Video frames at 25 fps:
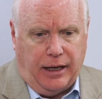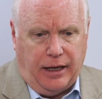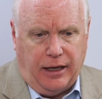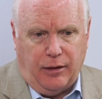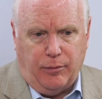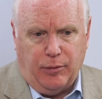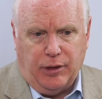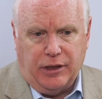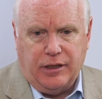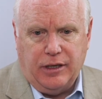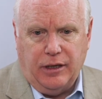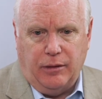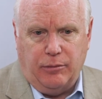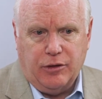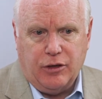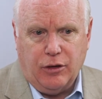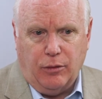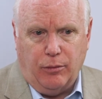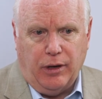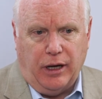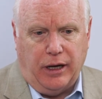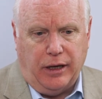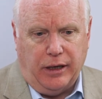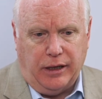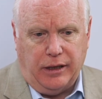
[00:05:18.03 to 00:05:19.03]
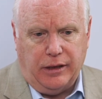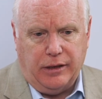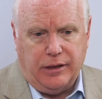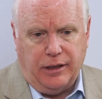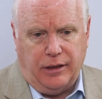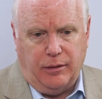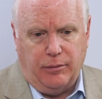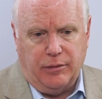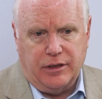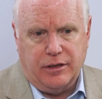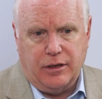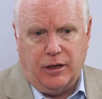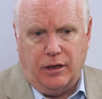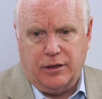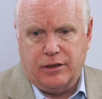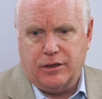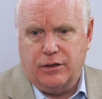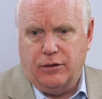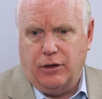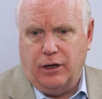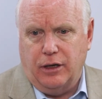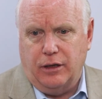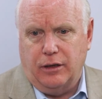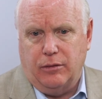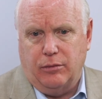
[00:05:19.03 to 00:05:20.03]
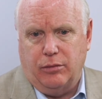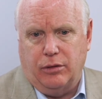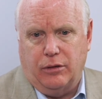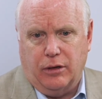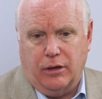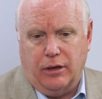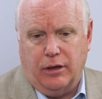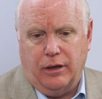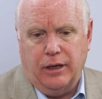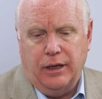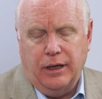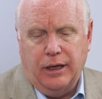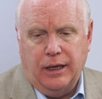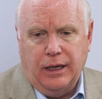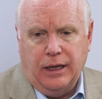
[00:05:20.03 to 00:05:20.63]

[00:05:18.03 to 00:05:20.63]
him and Tim Termundi. Tim is also on the board.